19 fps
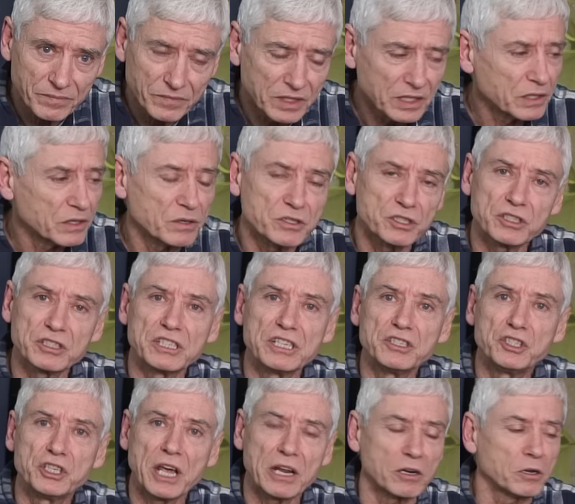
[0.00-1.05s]
You know, it's just a
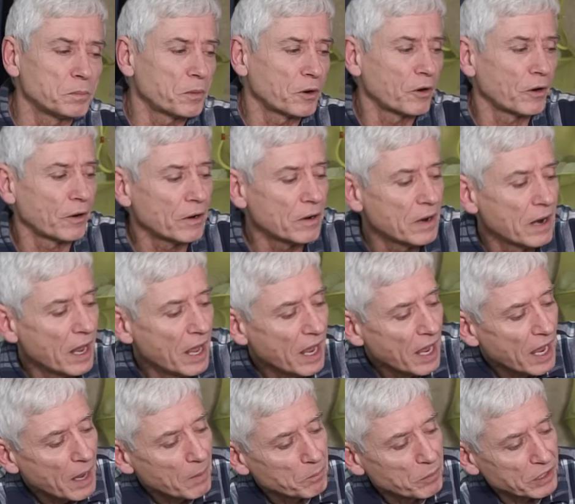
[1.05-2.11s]
gentle purr,
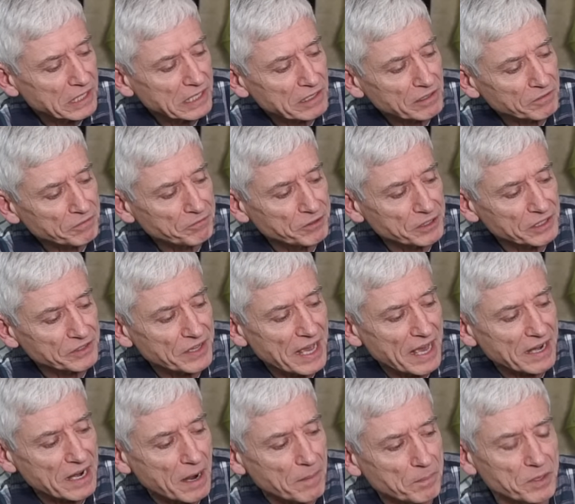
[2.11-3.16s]
but it'll fill
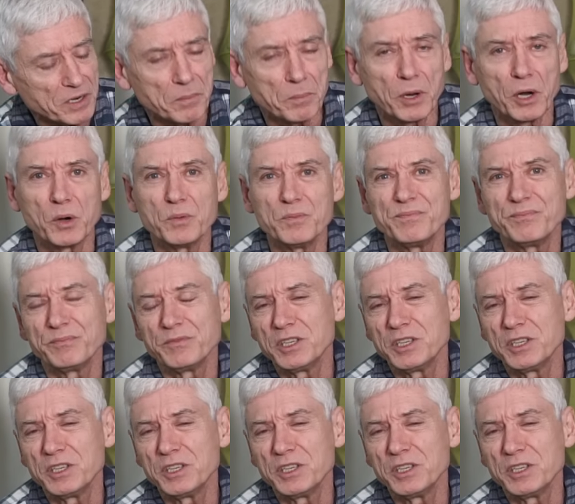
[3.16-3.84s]
that up in about,